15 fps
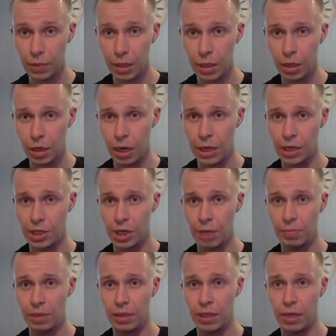kind of
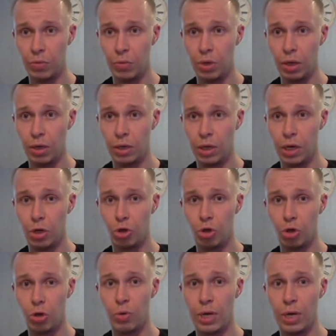something that
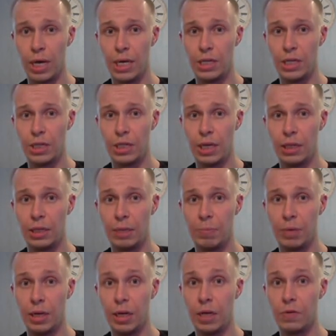showcases that the
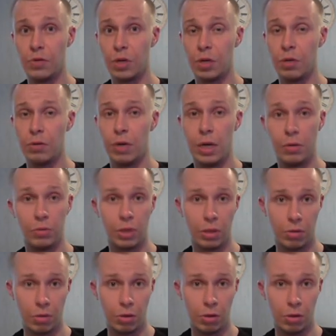playoffs are around the
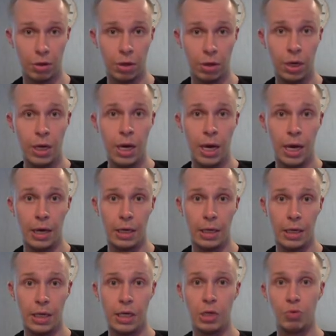corner, and
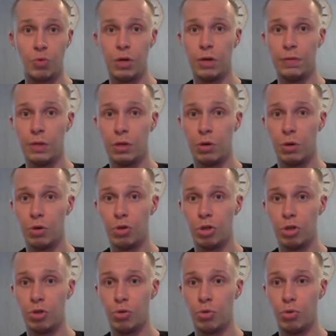he is one of the
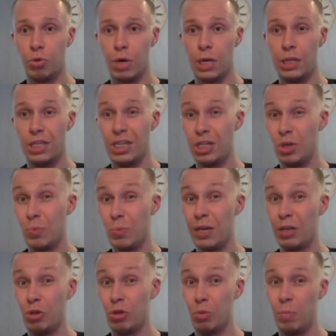courses to
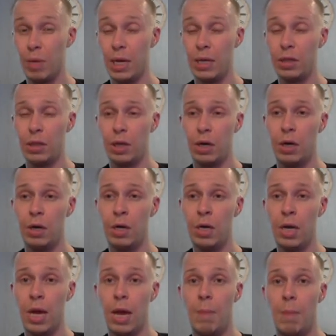anticipate to make there,
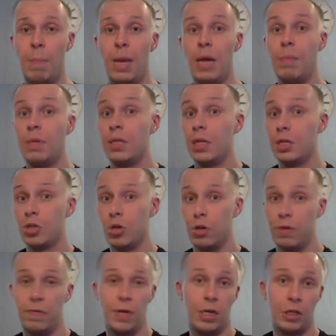and maybe there's a
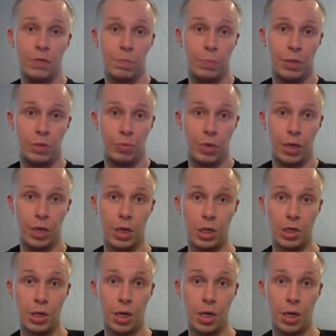revenge between us